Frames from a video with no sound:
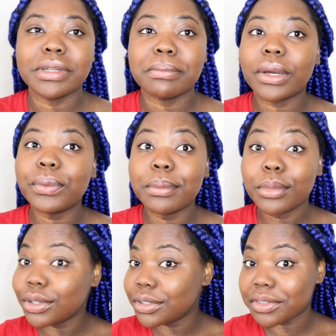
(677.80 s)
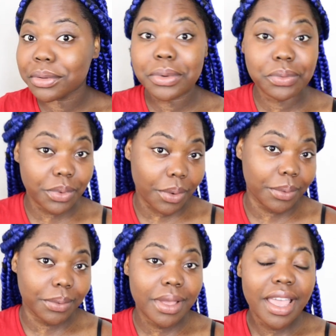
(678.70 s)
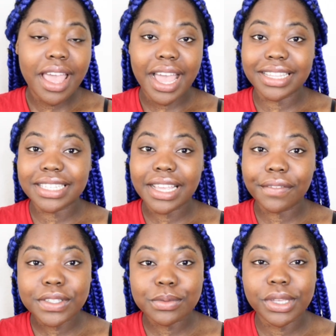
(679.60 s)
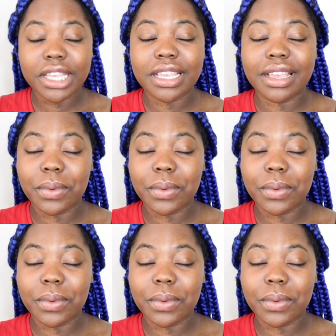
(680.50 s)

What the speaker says: But we move and we roll. I just have to be,